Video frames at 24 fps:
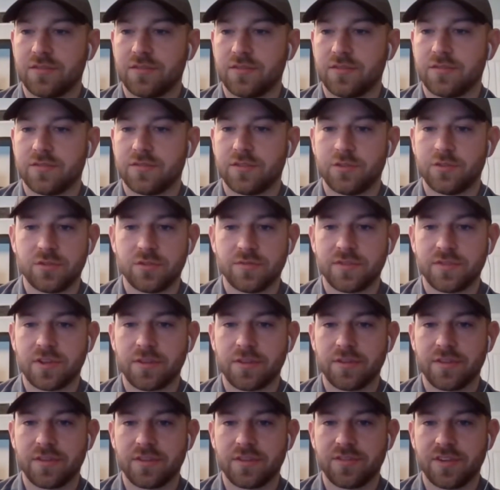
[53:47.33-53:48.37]
did you have
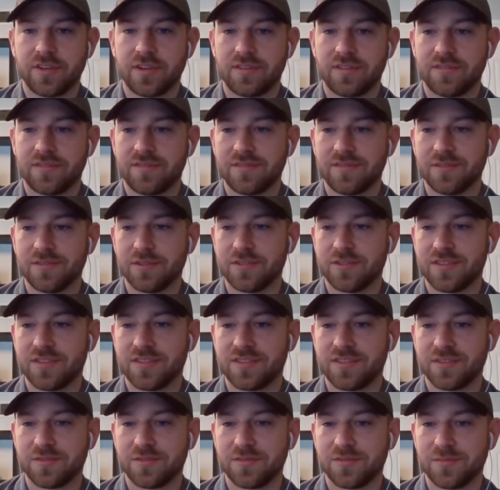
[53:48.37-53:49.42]
another thing, John? Or is this
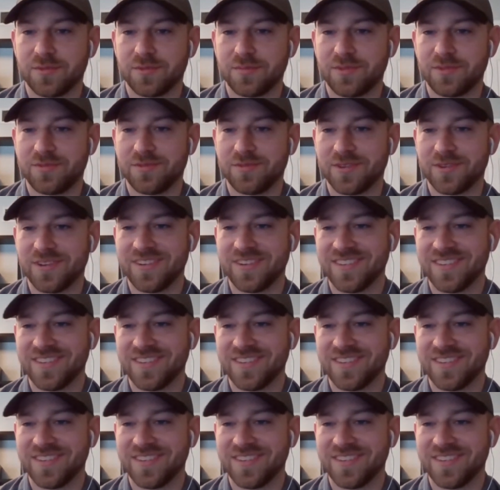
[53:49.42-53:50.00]
still from the before?